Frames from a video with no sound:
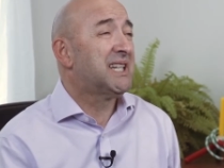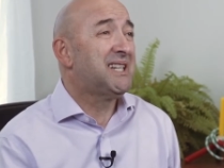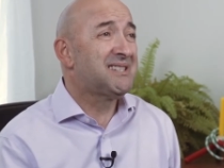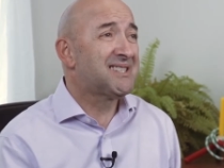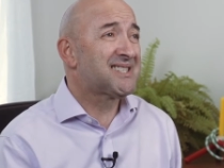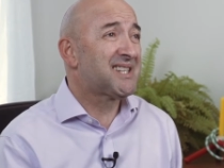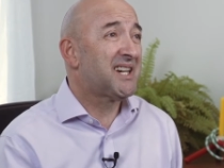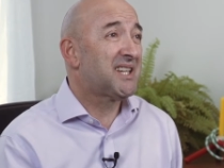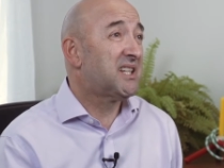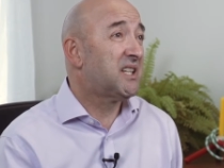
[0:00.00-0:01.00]

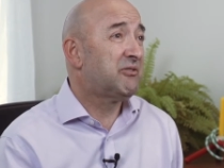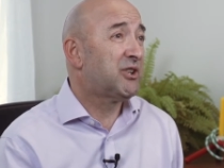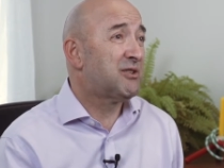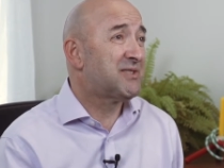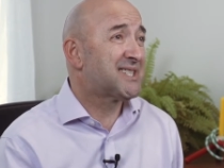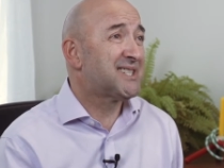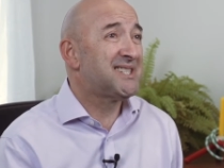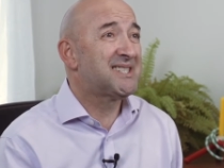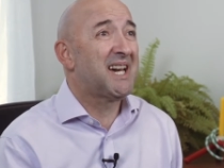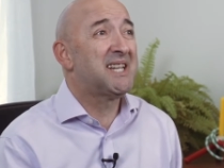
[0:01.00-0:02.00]
interstate and even
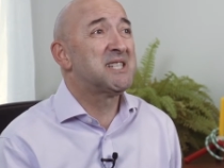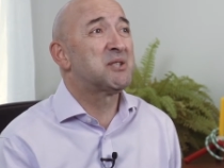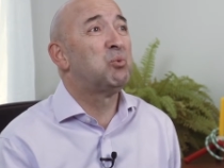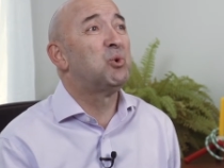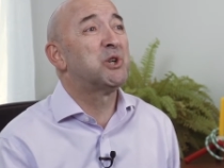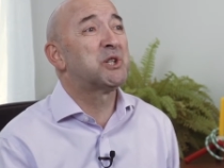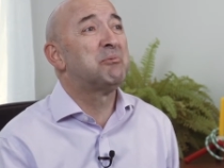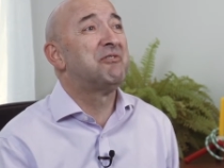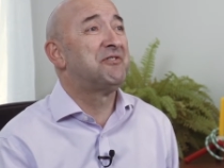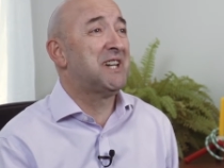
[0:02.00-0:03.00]
overseas, and it's worked
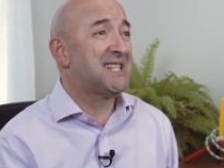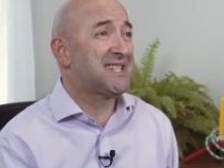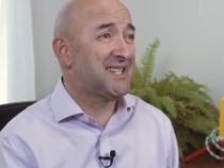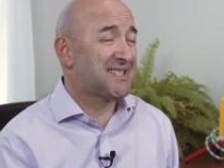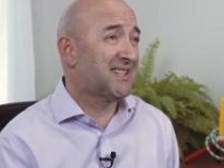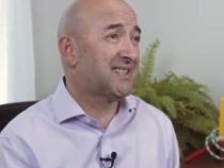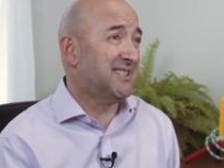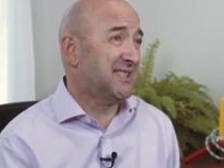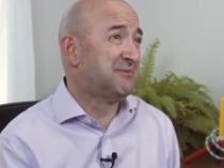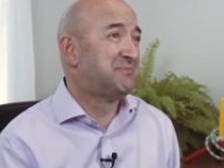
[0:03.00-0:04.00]
fantastically.